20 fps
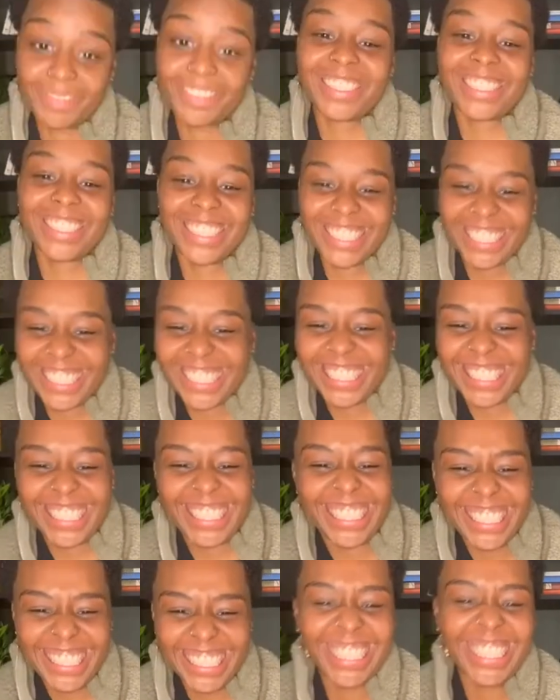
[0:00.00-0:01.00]
energetically.
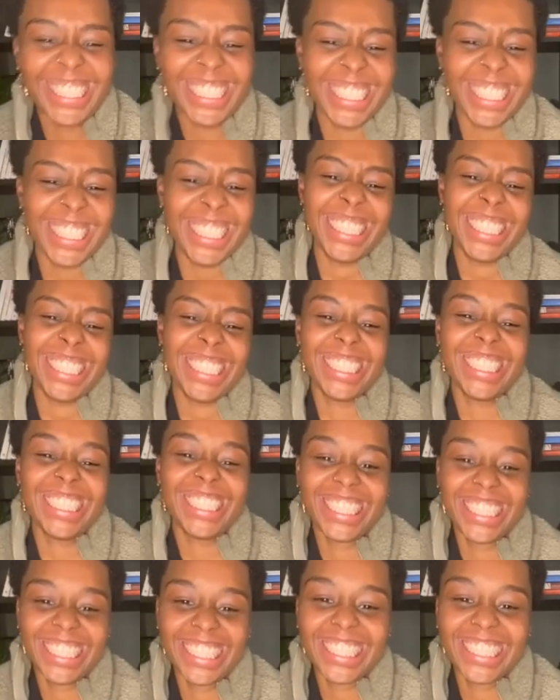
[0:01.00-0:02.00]
There's so much going
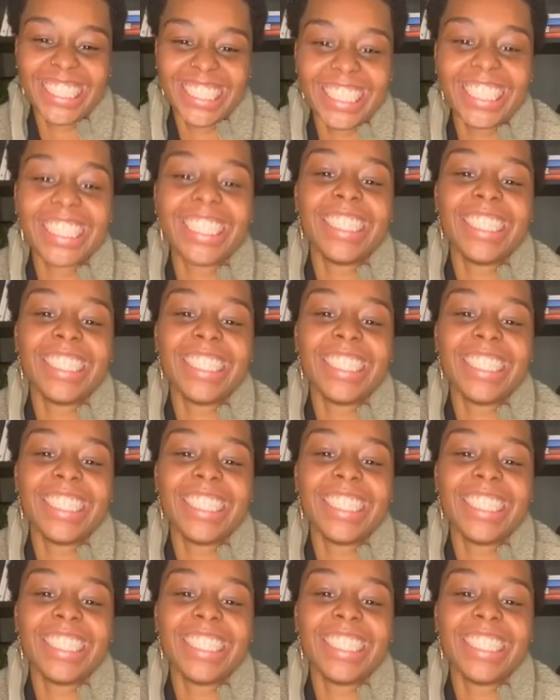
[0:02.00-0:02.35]
on, and I want to